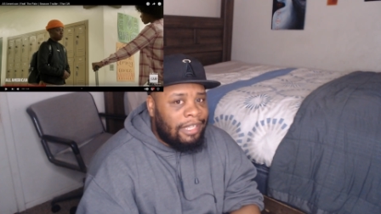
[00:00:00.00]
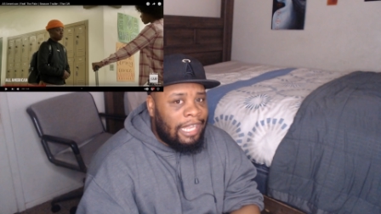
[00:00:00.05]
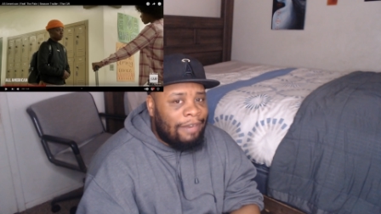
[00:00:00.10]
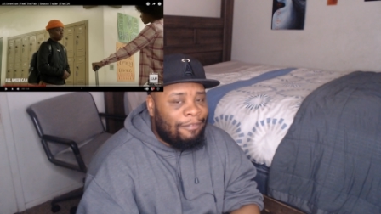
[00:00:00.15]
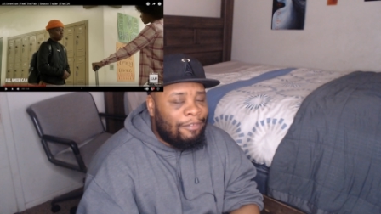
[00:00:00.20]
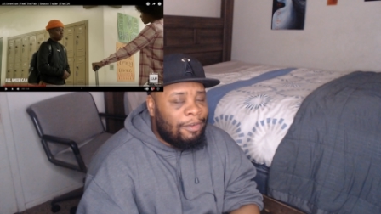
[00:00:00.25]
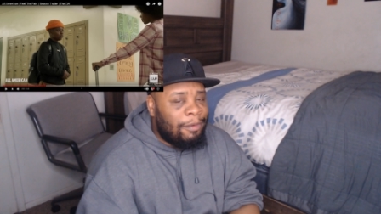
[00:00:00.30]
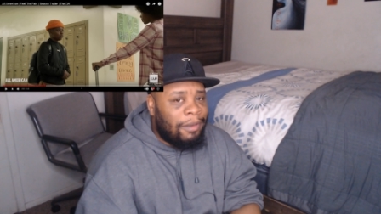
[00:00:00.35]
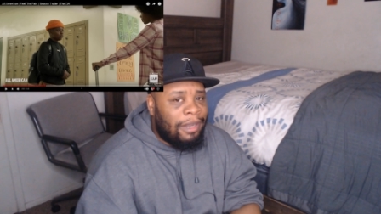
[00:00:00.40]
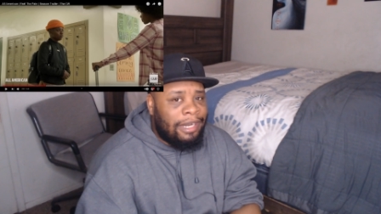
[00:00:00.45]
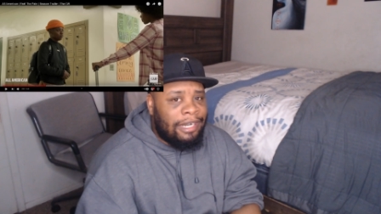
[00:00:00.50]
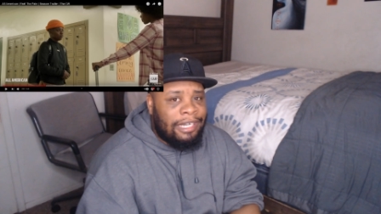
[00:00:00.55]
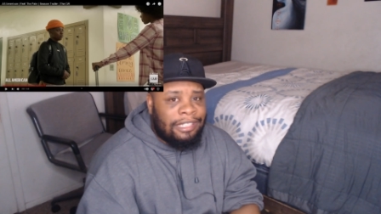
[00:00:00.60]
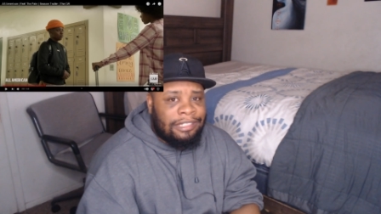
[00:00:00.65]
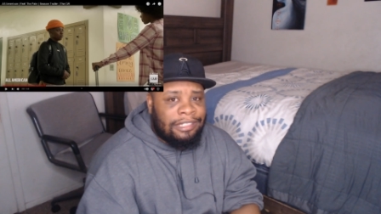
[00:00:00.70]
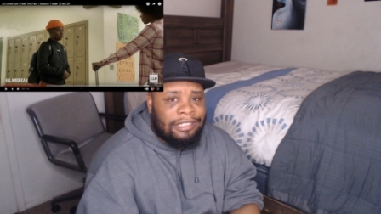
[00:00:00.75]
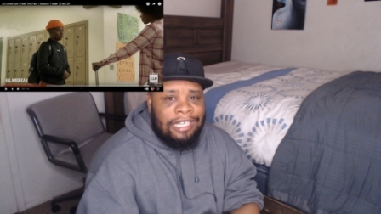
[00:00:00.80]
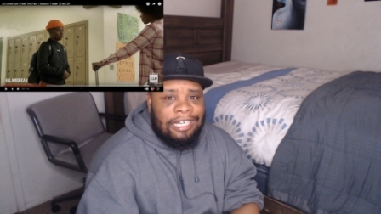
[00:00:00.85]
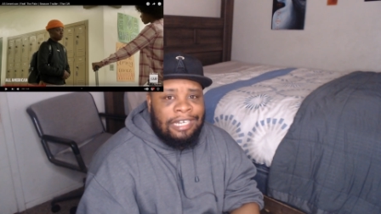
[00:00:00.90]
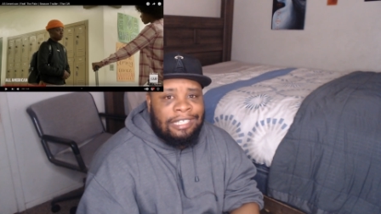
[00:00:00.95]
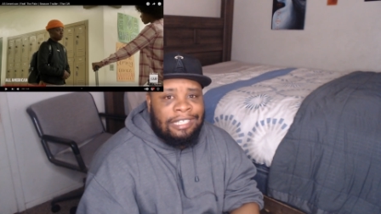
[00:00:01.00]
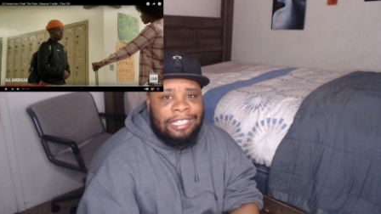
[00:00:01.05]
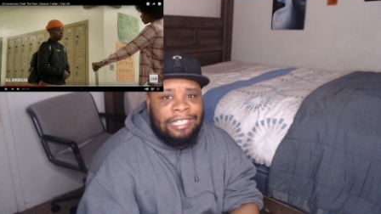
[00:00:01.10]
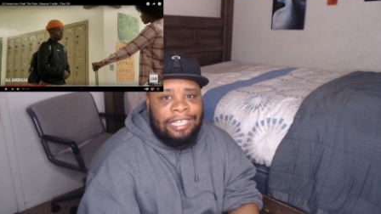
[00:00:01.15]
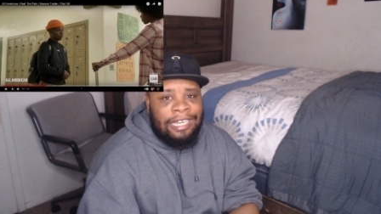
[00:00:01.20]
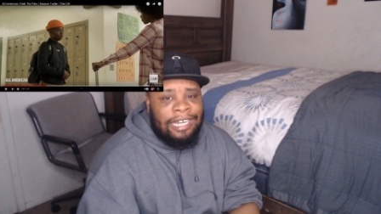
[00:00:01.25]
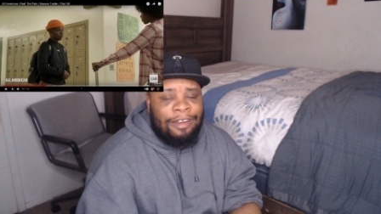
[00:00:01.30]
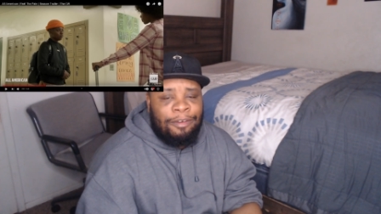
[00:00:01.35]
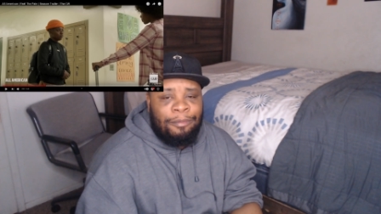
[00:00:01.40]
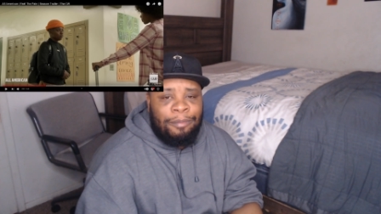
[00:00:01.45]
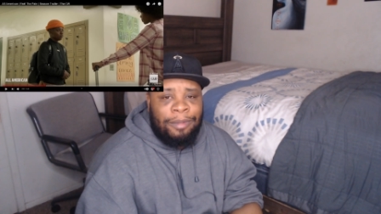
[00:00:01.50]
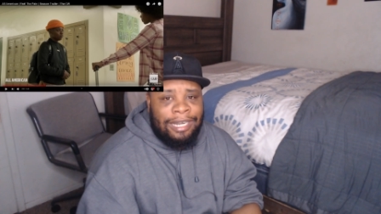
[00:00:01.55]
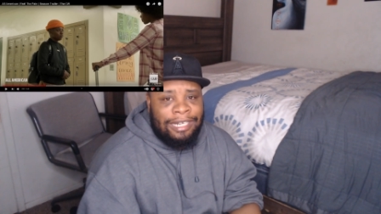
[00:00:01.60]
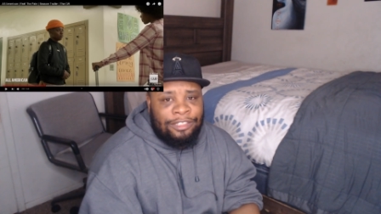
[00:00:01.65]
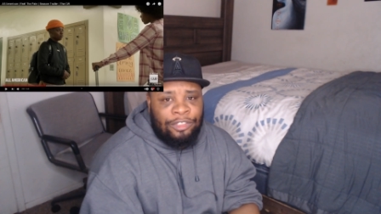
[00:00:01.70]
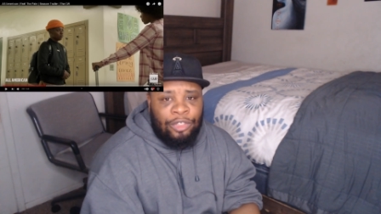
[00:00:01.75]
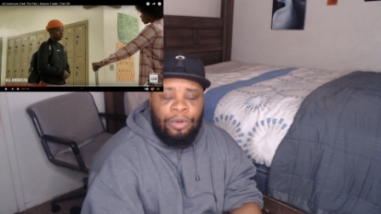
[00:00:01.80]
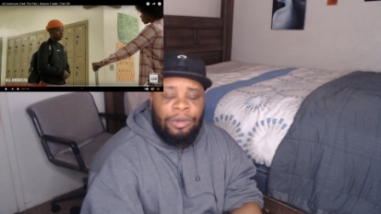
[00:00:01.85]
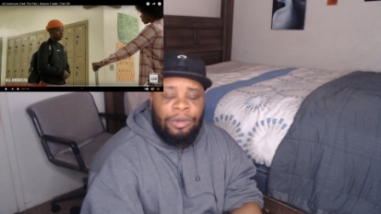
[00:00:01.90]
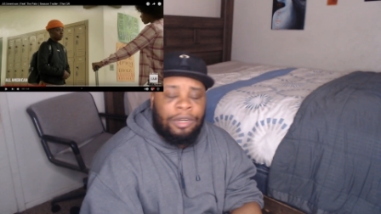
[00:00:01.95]
everybody that anything and everybody
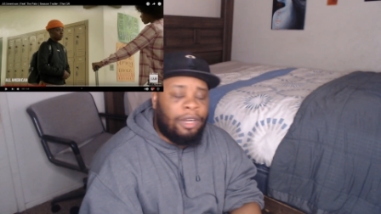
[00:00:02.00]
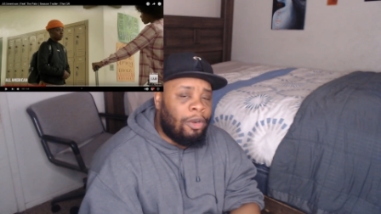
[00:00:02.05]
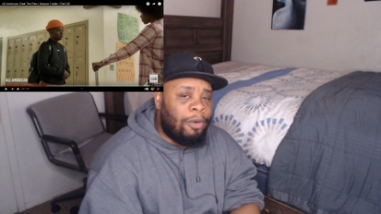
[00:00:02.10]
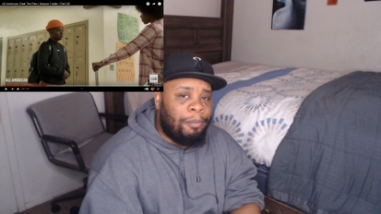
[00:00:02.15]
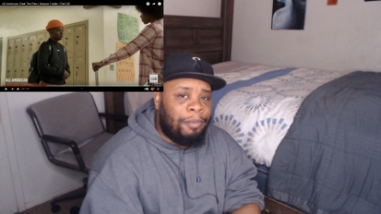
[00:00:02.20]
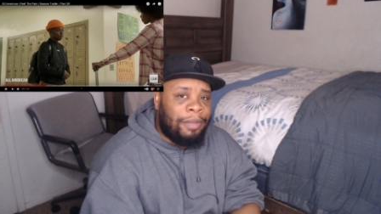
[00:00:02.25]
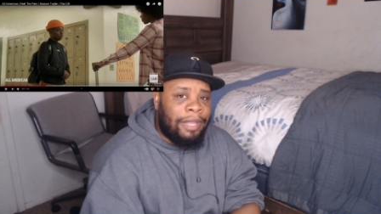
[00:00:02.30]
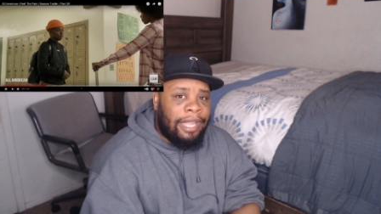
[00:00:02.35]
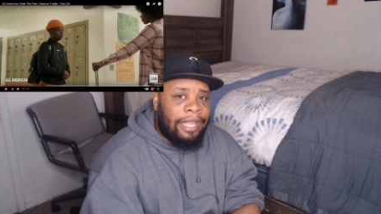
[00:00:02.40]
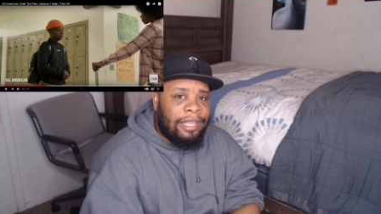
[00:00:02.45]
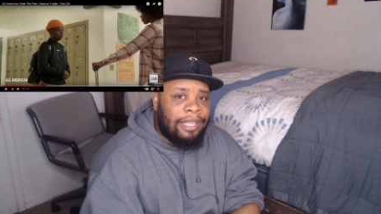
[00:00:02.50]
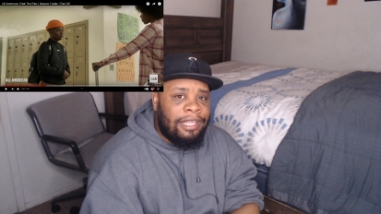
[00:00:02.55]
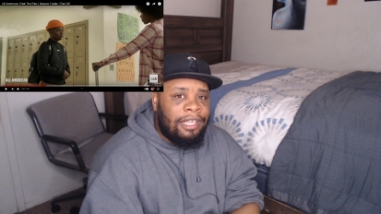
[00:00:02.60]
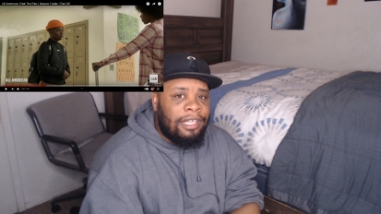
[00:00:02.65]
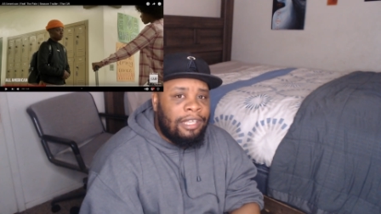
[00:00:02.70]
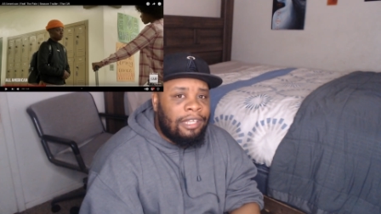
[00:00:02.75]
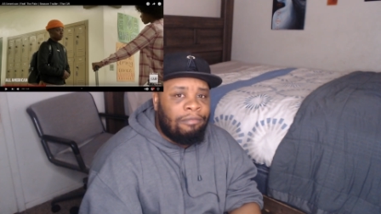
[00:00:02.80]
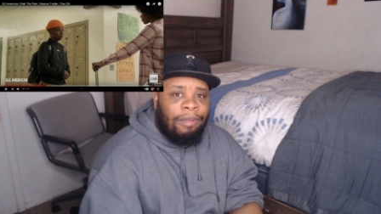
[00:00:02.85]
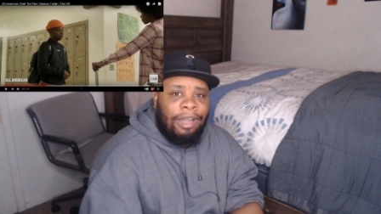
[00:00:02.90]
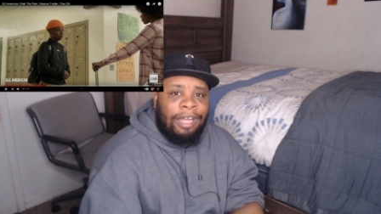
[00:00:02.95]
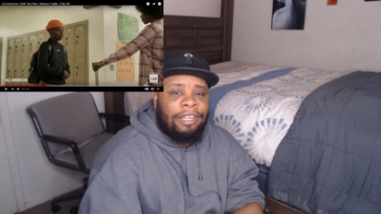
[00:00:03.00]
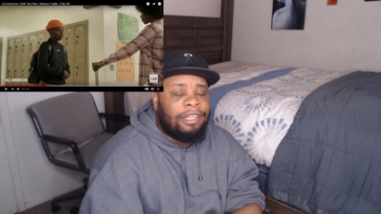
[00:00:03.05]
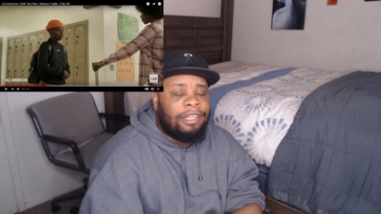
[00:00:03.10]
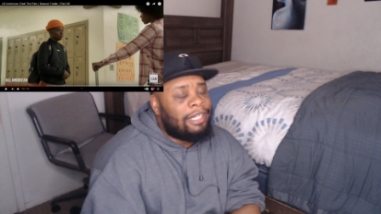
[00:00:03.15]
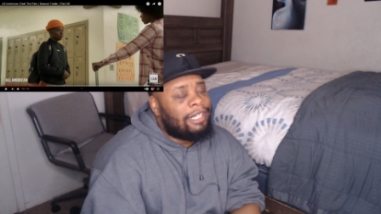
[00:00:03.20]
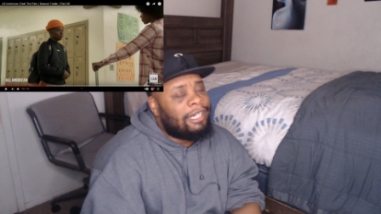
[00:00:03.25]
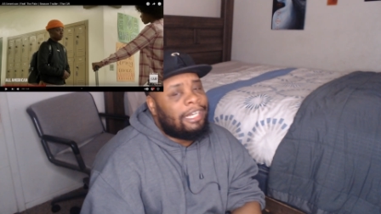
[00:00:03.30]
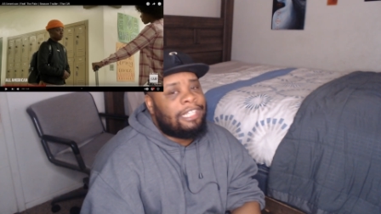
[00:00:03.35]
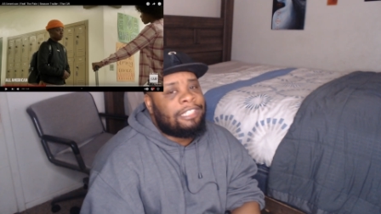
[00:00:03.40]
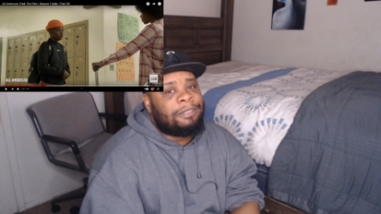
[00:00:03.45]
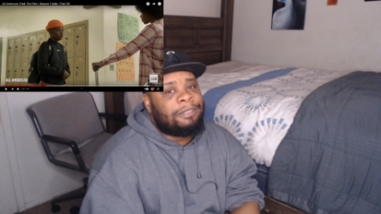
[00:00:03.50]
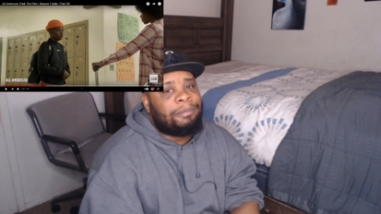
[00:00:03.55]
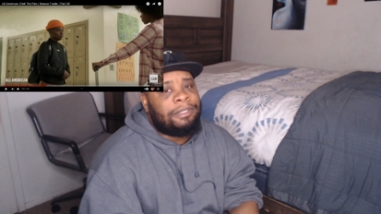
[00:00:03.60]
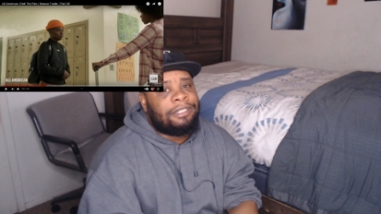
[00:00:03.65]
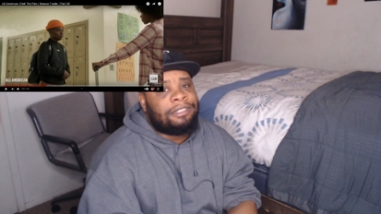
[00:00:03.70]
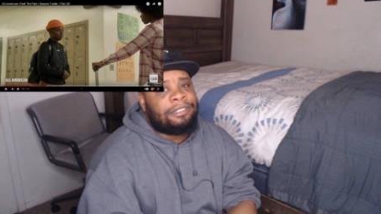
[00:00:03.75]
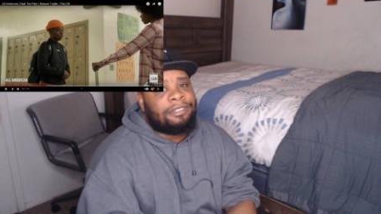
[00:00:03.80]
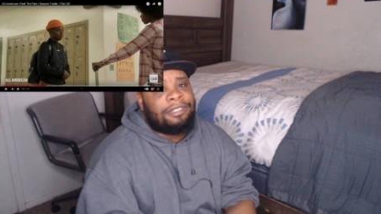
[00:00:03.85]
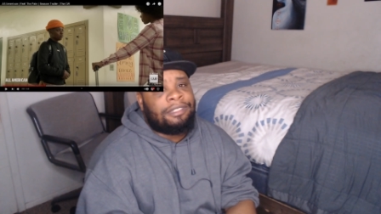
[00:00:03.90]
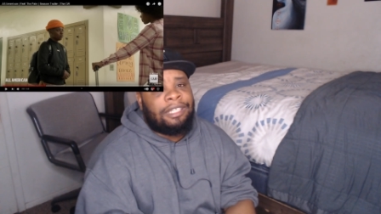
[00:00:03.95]
that's holding her back by looking at
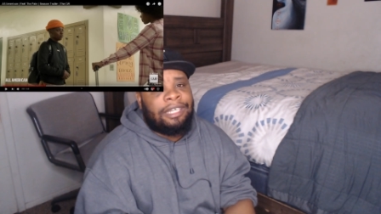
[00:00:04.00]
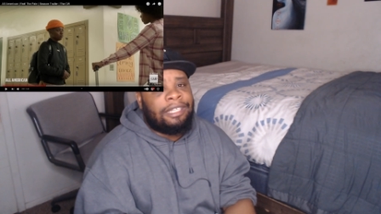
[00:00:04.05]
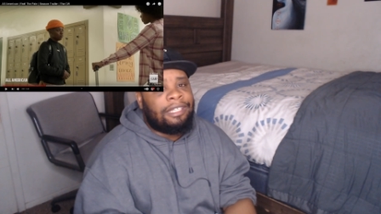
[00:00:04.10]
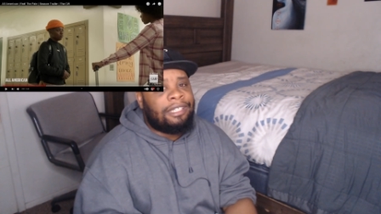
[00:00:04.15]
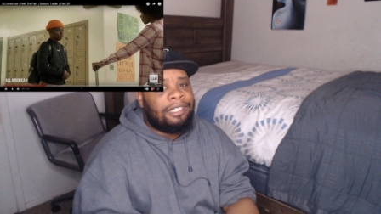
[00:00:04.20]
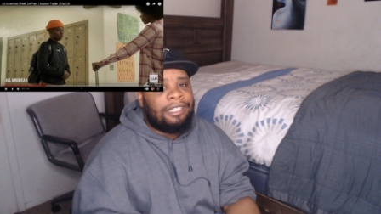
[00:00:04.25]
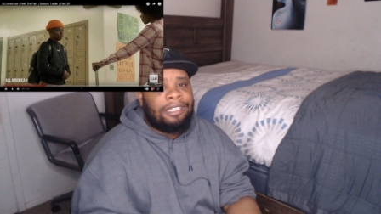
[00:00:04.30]
Spencer. Like,